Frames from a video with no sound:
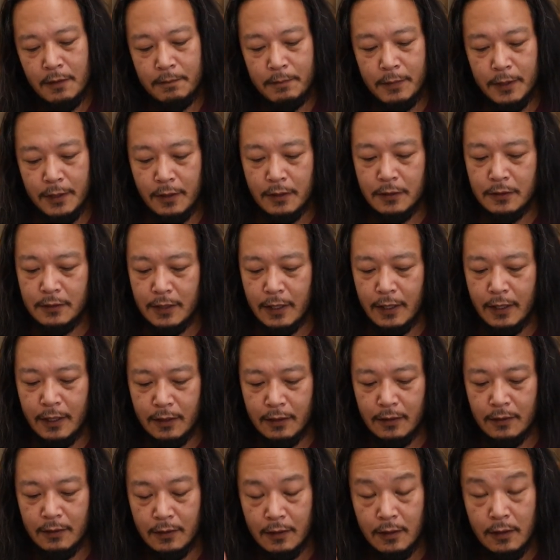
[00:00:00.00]
because
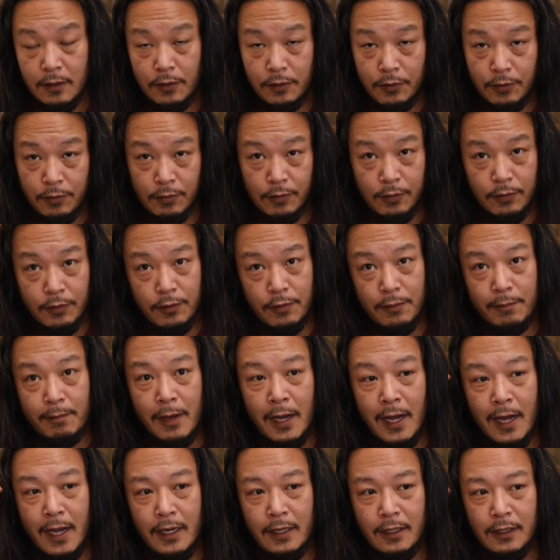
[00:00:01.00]
like your
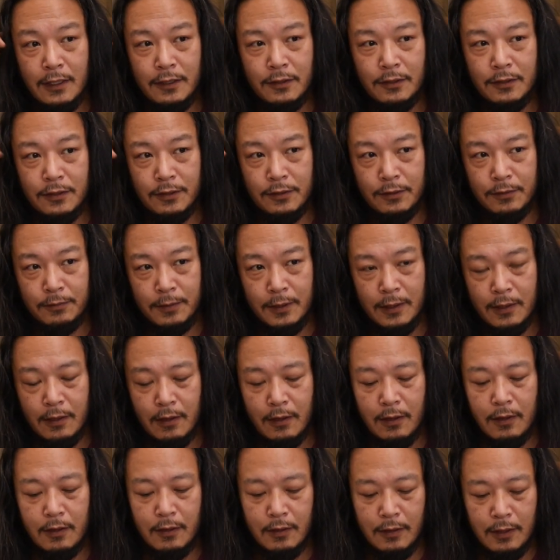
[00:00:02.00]
mind needs to be
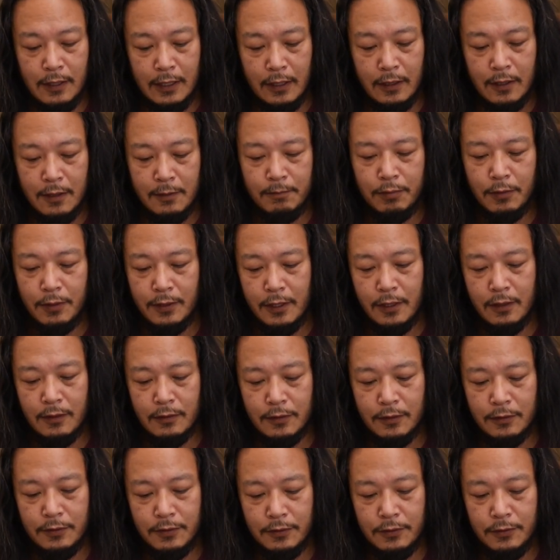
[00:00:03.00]
like completely
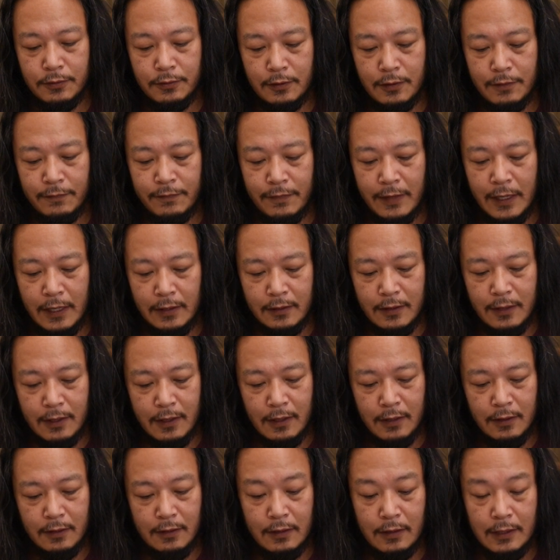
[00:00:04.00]
understood the fact
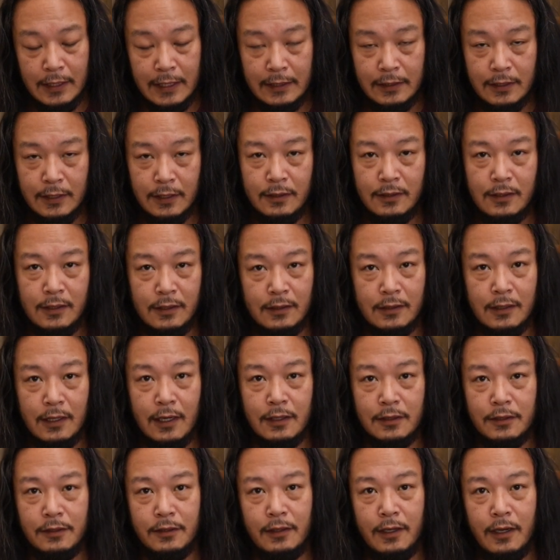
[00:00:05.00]
that like this is
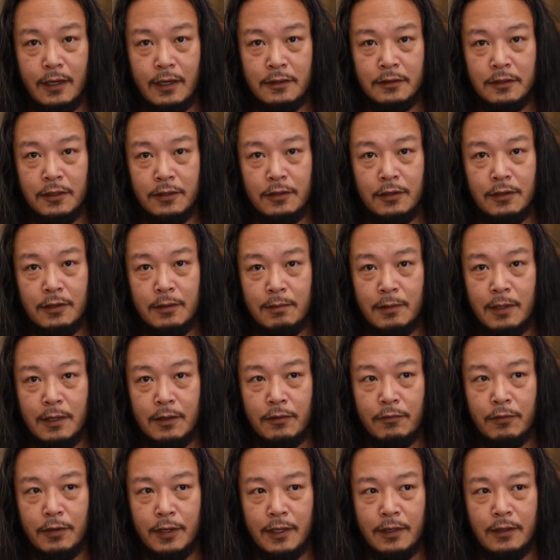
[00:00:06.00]
actually executed
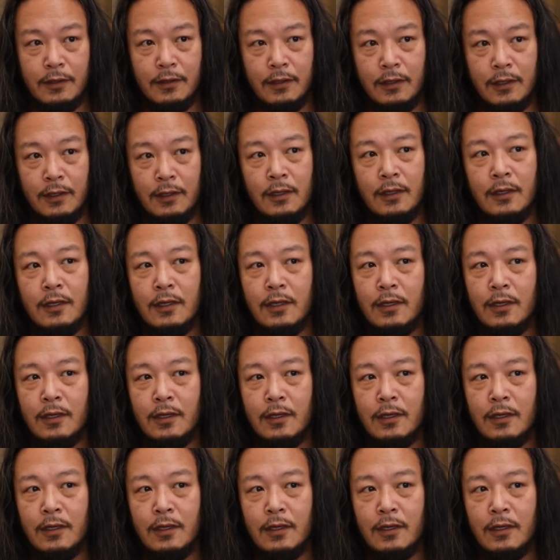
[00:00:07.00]
very quickly,